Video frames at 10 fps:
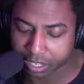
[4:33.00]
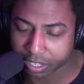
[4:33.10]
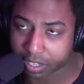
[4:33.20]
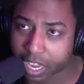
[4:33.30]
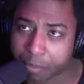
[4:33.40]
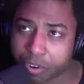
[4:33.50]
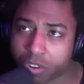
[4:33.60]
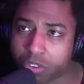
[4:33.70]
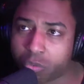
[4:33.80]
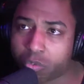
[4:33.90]

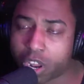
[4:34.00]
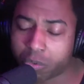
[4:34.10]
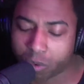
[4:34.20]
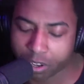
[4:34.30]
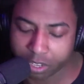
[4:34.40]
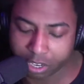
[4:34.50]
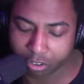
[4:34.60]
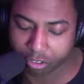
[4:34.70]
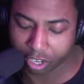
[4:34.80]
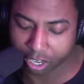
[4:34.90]
Gabriel
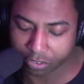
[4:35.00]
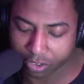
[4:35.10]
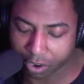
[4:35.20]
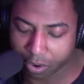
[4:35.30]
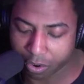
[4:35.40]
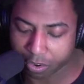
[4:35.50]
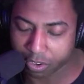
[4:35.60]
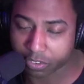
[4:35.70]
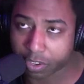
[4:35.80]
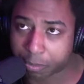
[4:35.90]
Rutledge is there
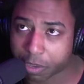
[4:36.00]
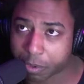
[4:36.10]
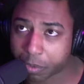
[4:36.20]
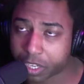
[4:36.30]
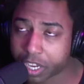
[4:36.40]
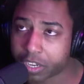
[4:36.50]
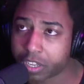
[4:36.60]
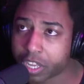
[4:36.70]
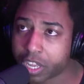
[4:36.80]
this upcoming weekend.